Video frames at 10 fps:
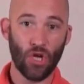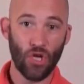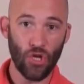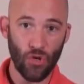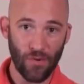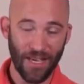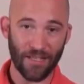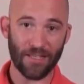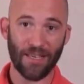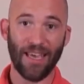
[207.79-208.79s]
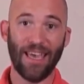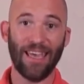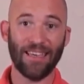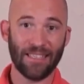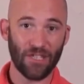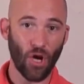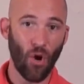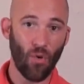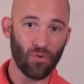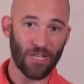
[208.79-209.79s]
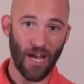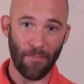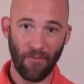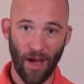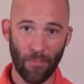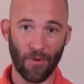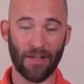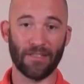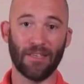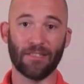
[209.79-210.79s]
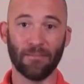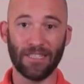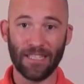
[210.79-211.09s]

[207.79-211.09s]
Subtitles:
Unix is its own type of operating system.